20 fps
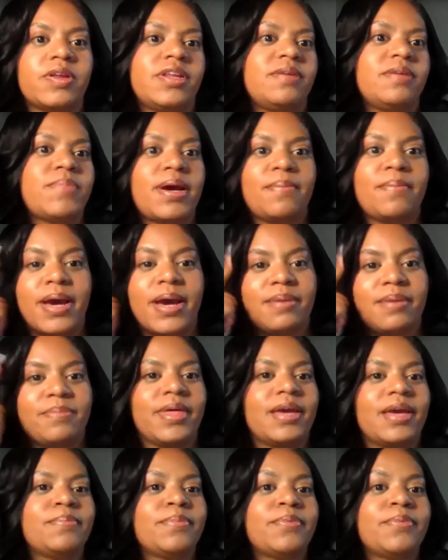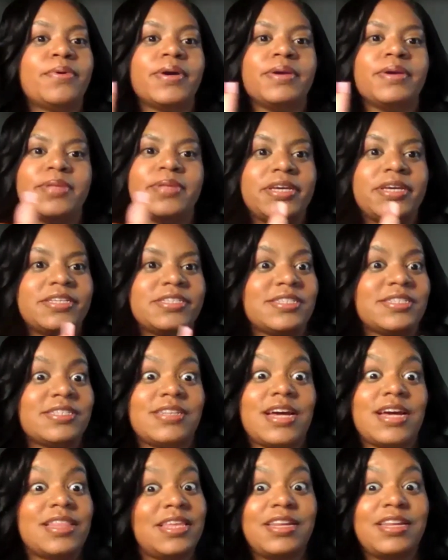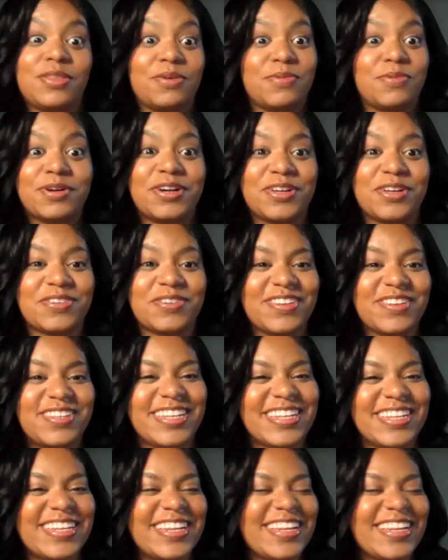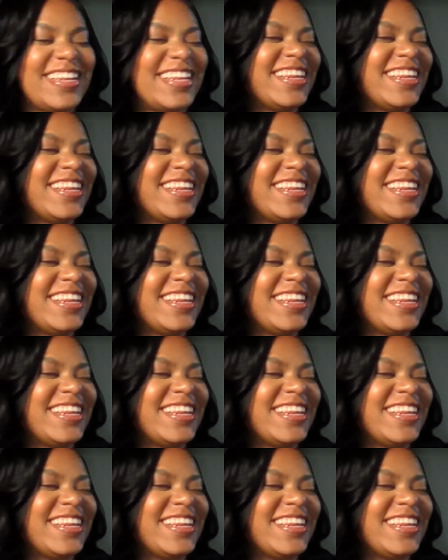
And in my mind, I'm like, boy, please, this is not the end of the world.